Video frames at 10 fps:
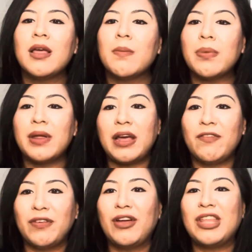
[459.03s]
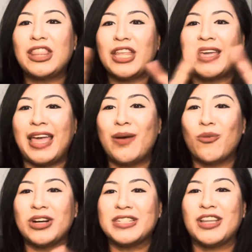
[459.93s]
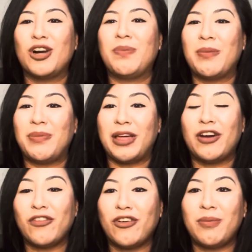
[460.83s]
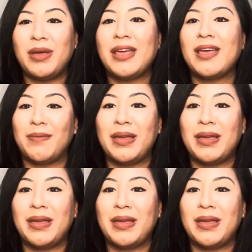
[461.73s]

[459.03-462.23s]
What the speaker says: But I found that the game worked a little bit better for me,